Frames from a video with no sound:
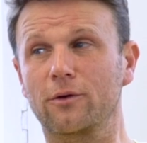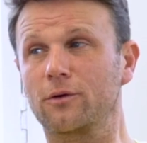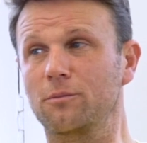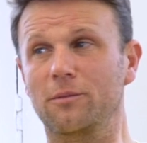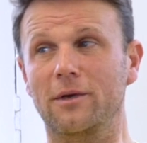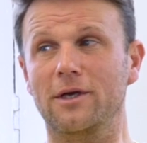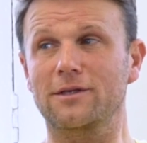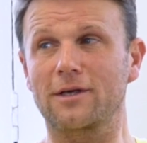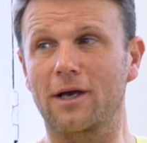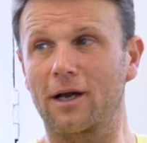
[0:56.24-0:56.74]
good
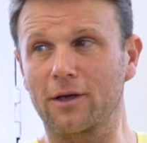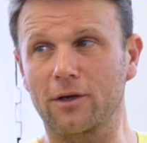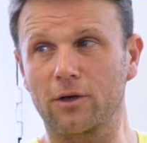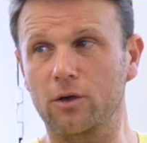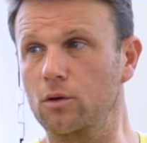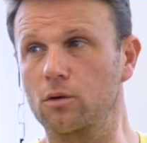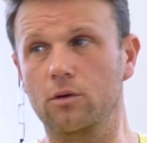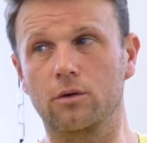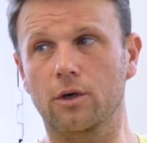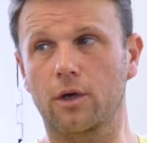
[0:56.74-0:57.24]
me telling
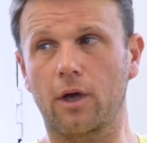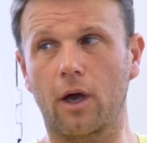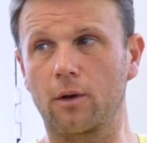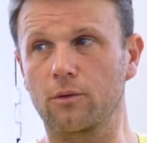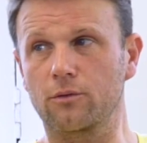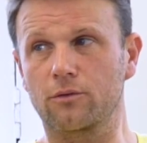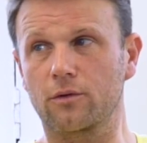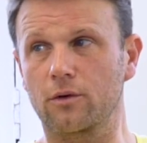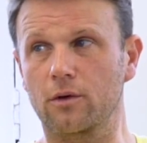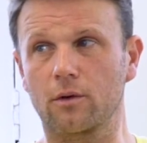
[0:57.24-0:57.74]
you who to
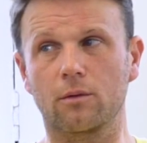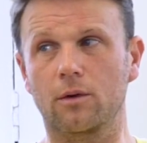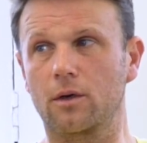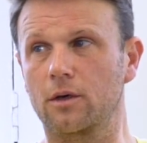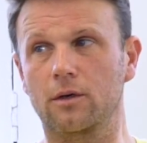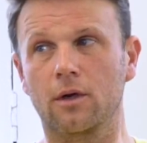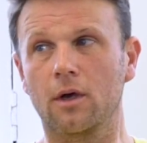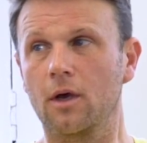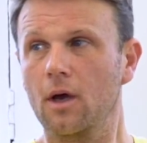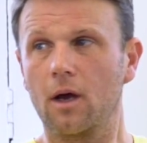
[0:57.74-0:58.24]
go
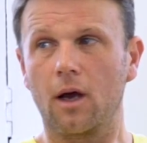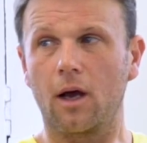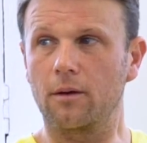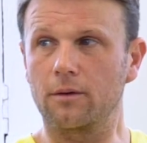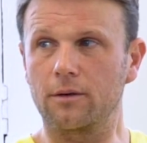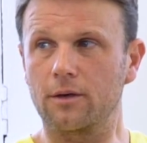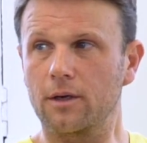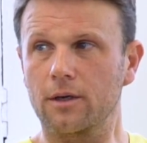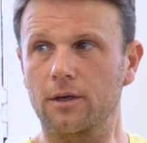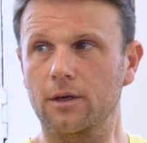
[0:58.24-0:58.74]
to
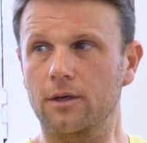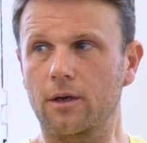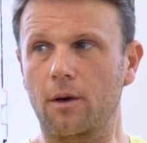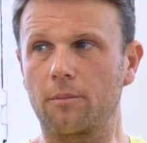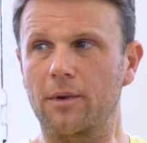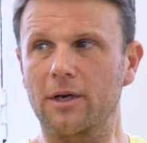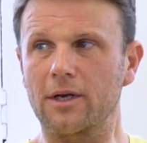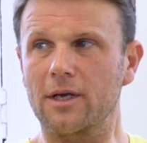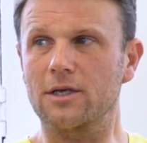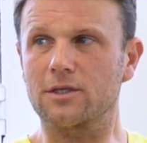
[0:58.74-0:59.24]
and you know,
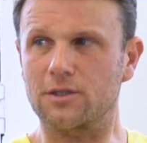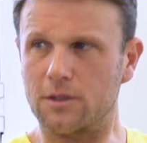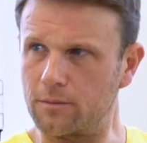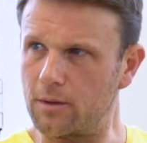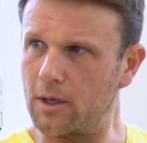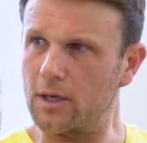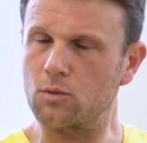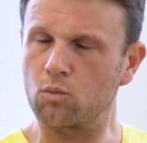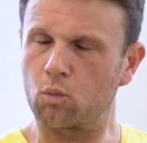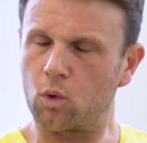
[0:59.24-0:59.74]
but it's
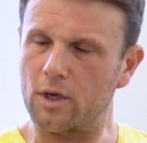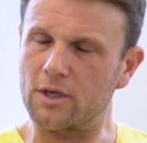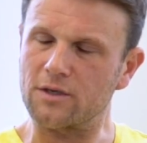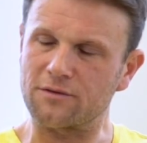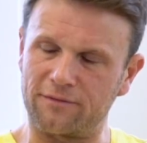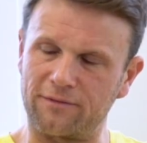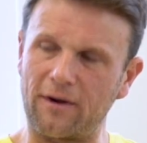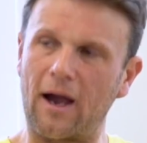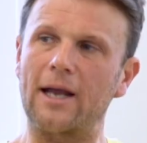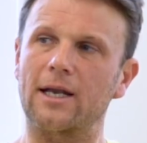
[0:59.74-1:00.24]
what
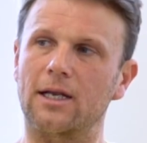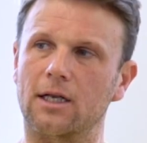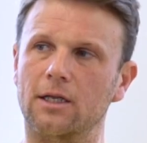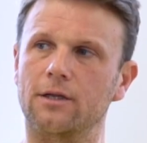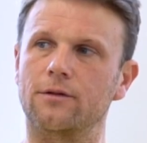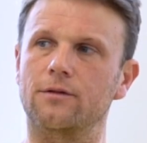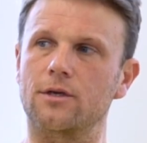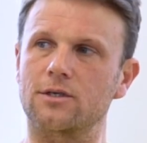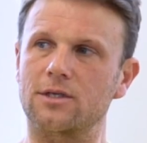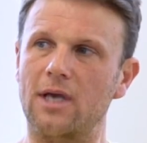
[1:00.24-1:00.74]
is vital
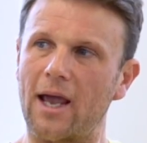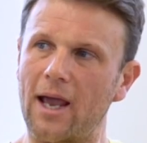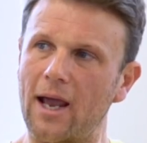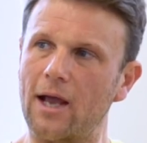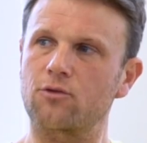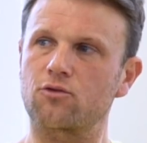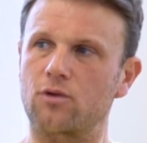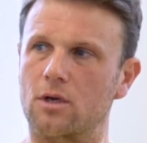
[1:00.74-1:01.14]
in this hair